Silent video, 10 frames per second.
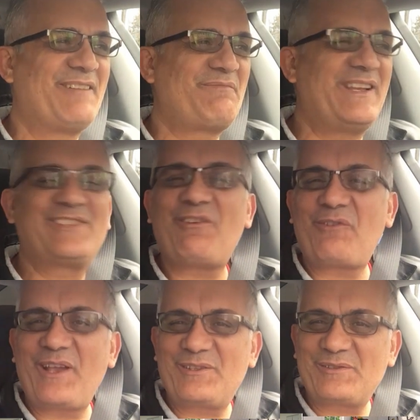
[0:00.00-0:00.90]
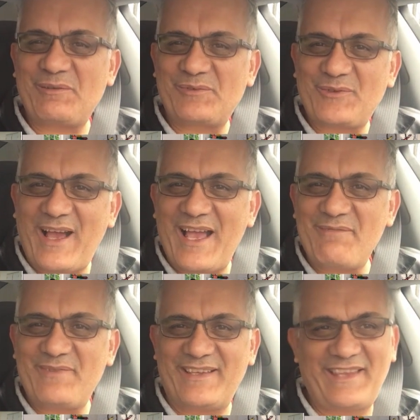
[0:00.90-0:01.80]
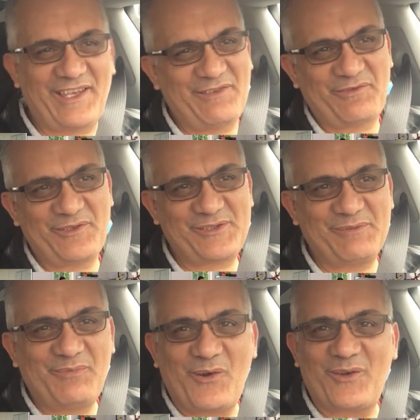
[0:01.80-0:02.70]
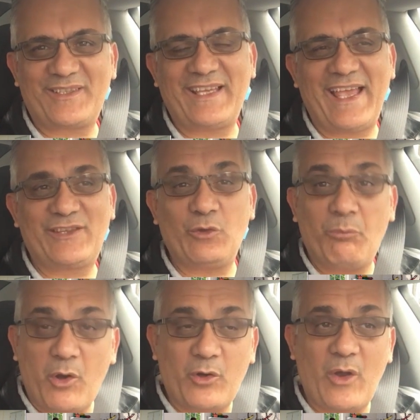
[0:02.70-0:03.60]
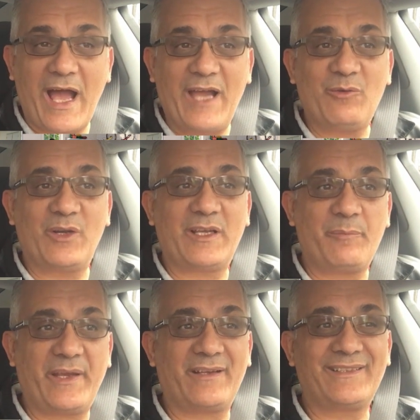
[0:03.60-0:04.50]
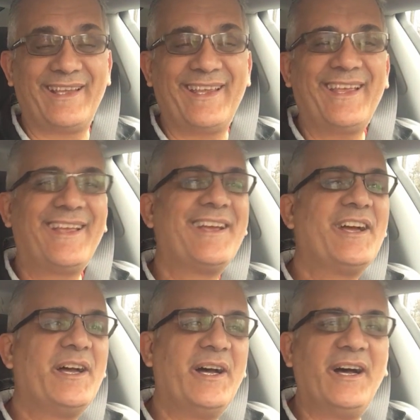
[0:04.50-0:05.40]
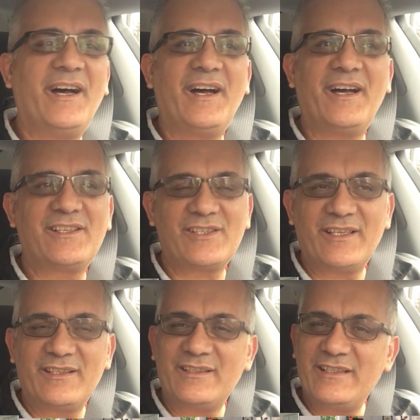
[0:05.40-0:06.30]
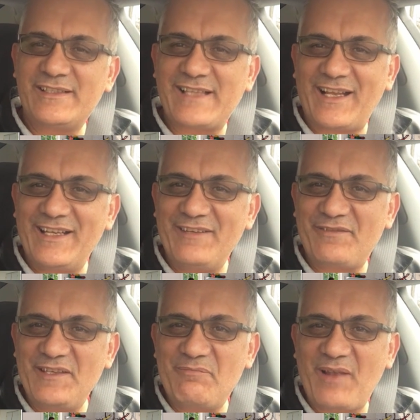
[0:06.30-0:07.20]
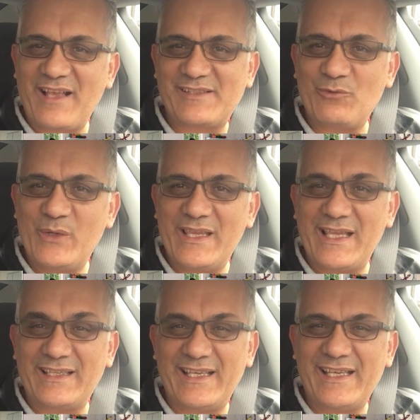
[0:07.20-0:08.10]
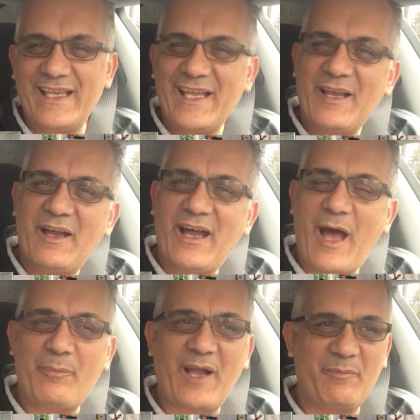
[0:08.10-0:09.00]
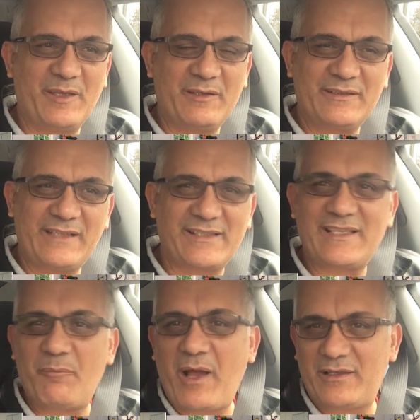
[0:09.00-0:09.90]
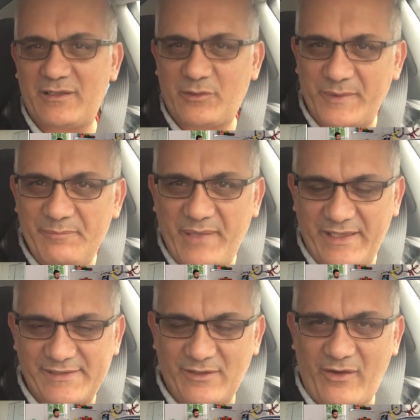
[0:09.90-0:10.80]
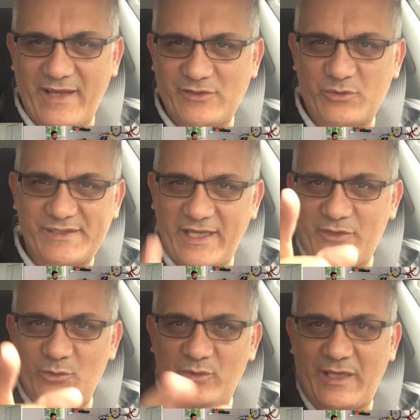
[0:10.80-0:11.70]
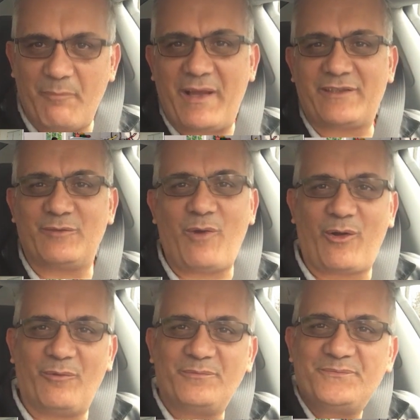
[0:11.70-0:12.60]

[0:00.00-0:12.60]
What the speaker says: please don't forget to subscribe, and thank you for your support. Tomorrow I will compare the Nissan Leaf E Plus with the upcoming Tesla Model 3 base. All right, so stay tuned. Come back tomorrow.